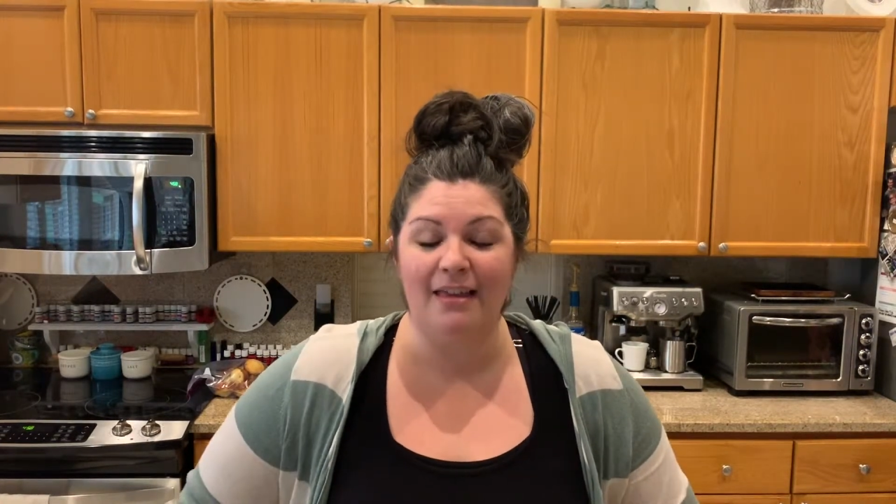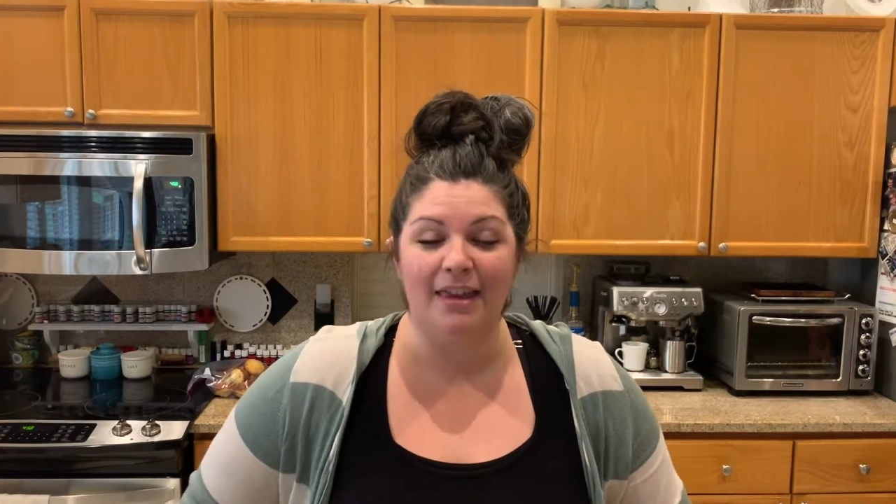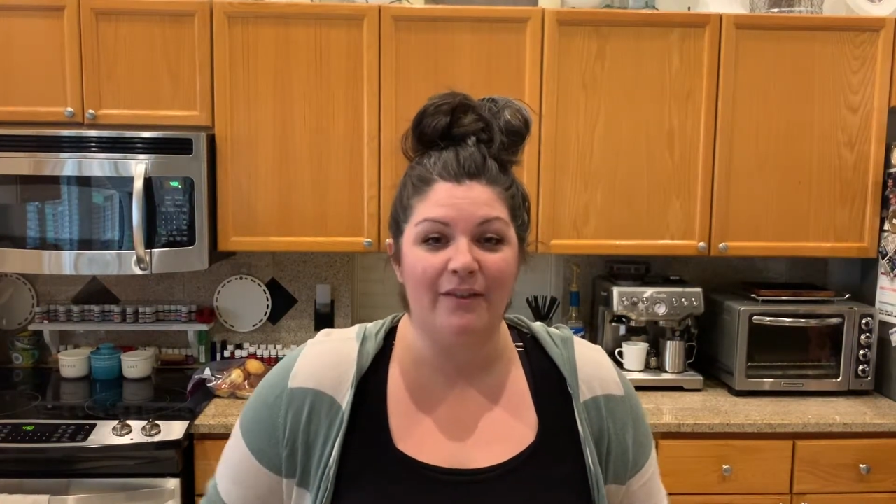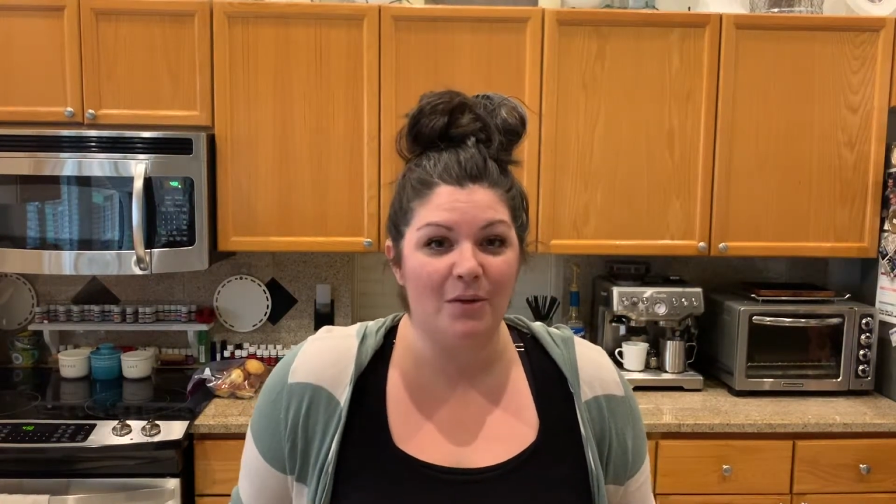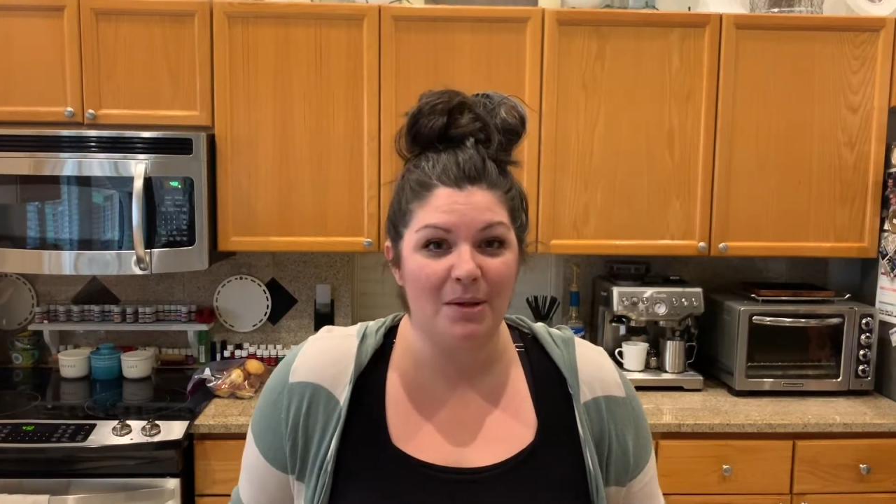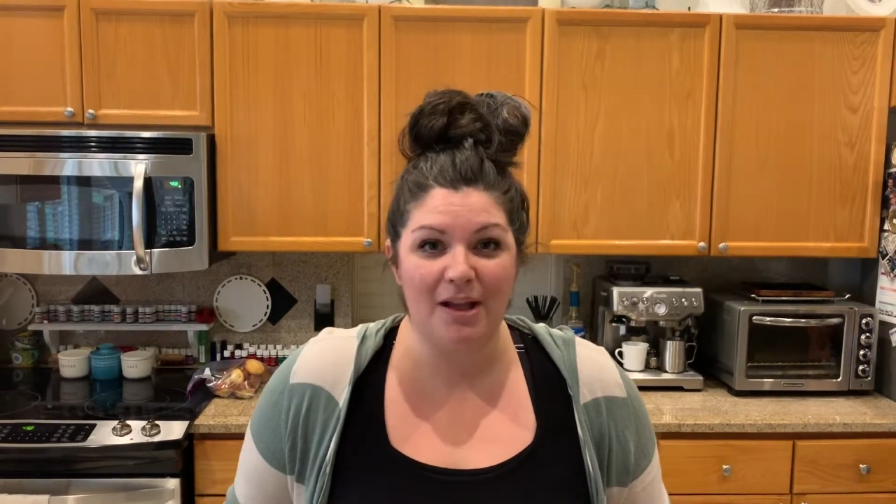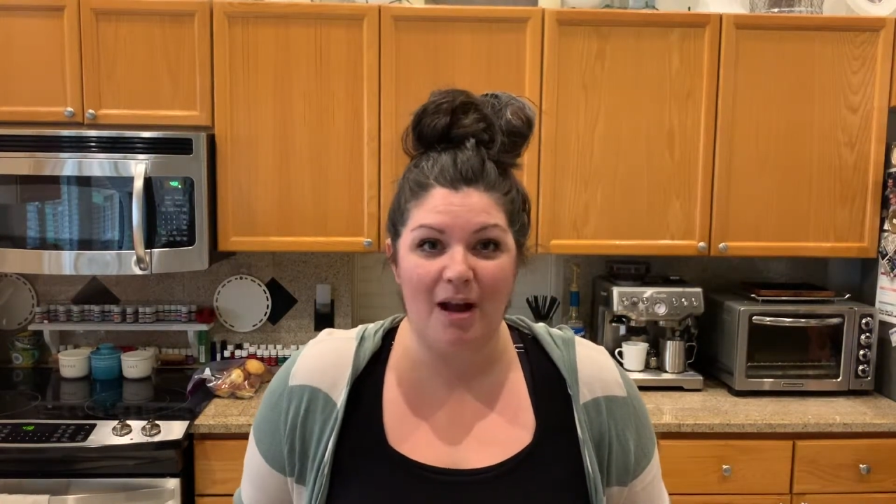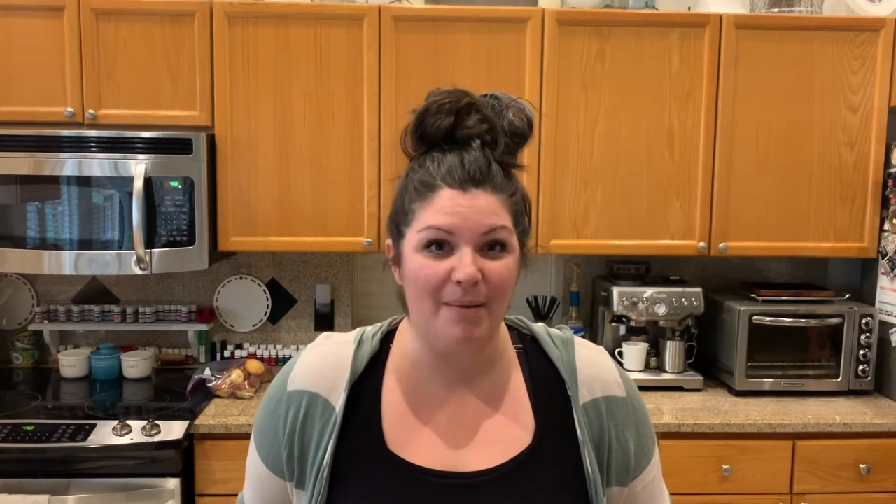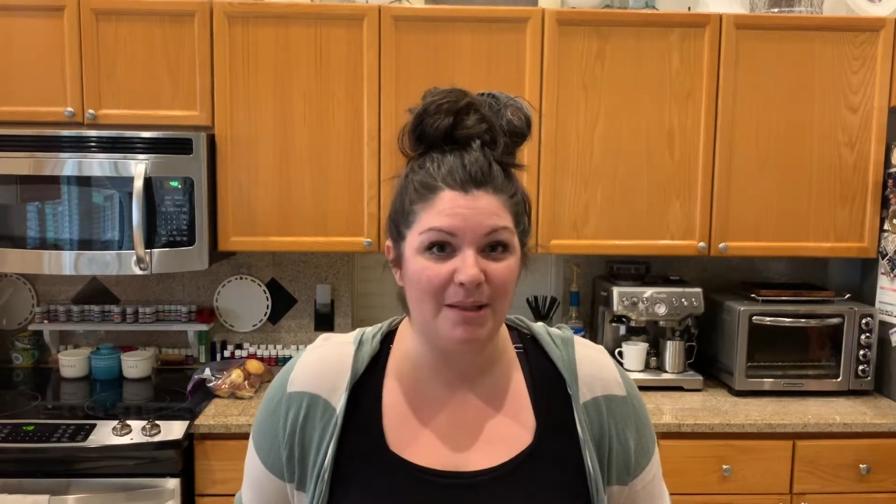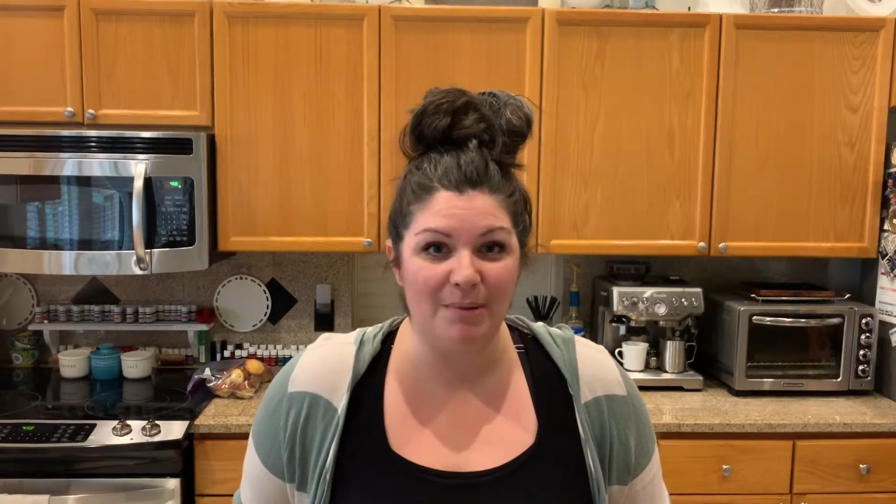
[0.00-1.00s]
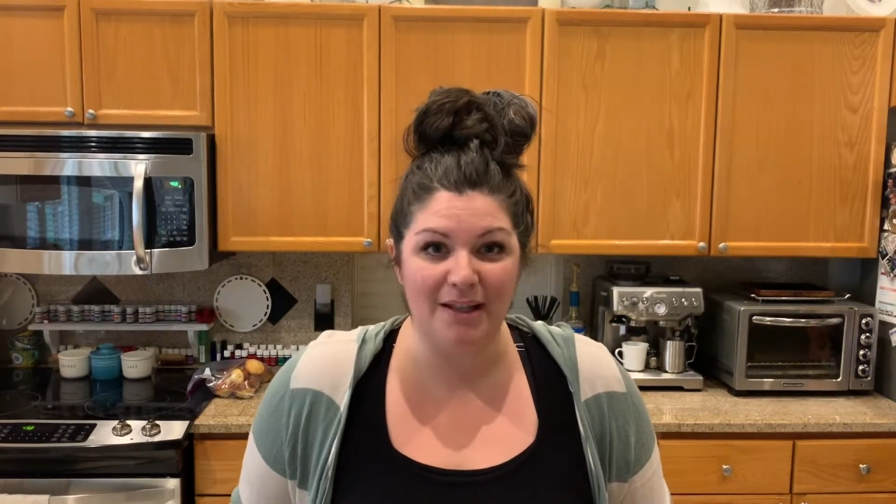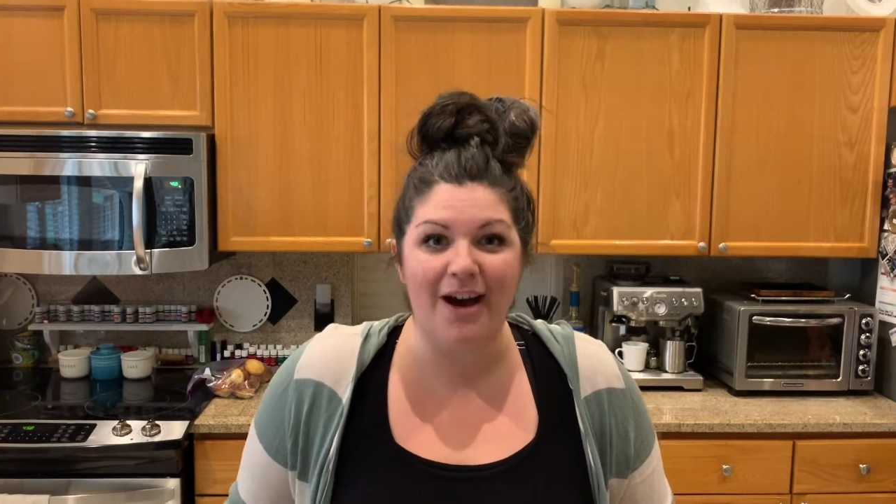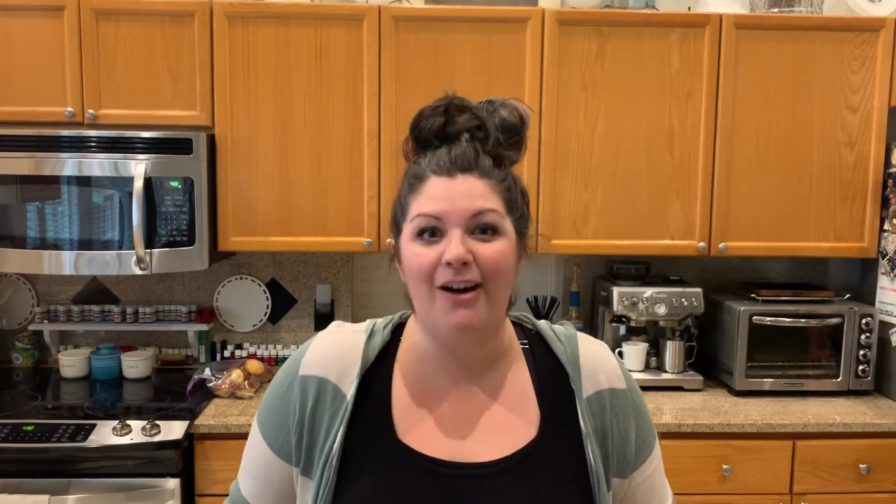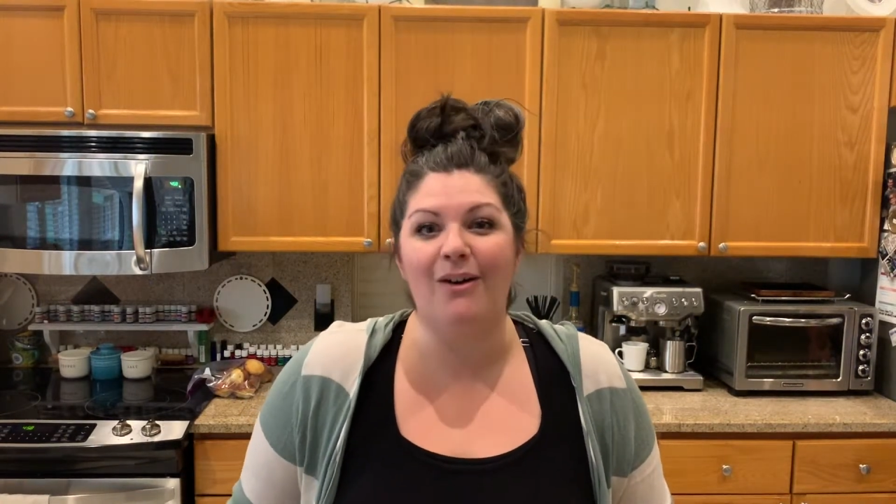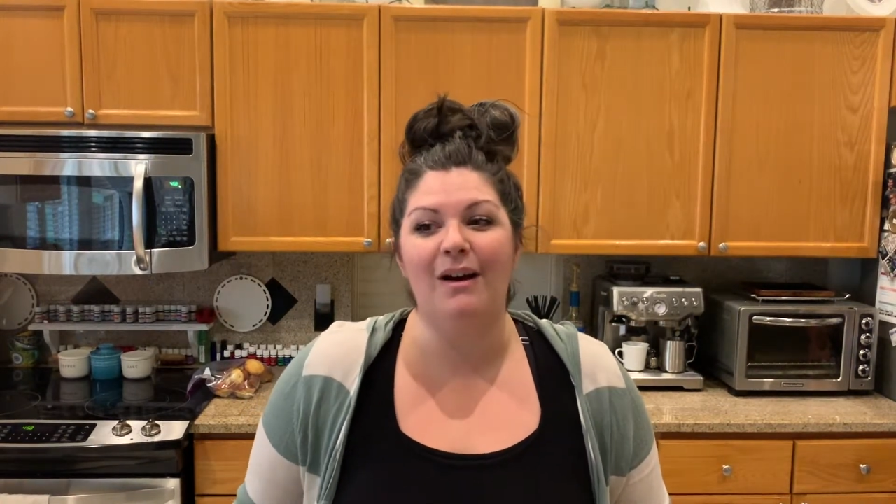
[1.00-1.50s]
leave them in the comments
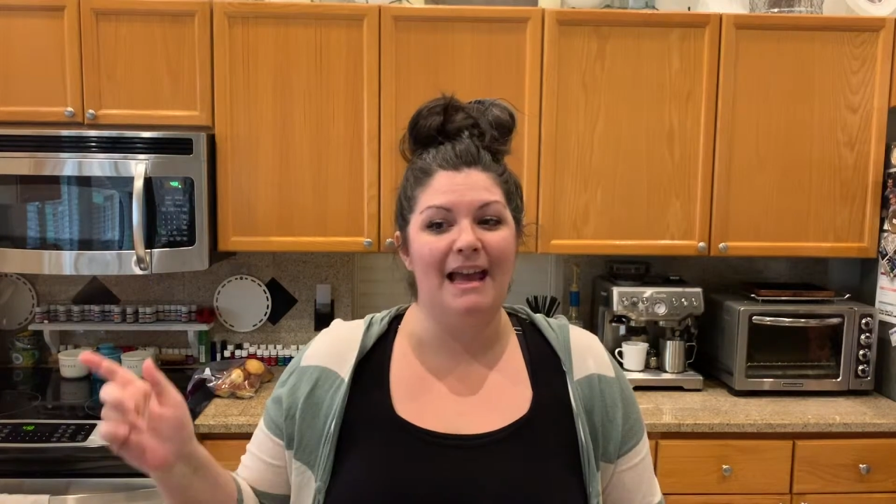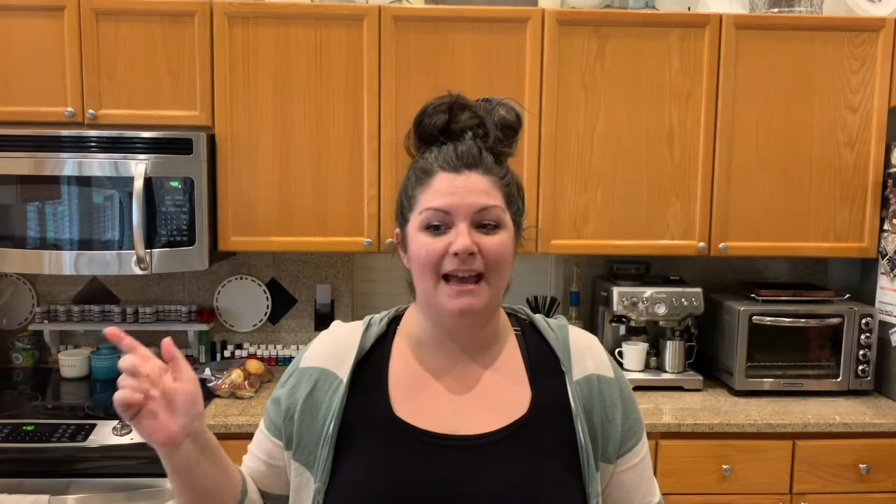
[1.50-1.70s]
below.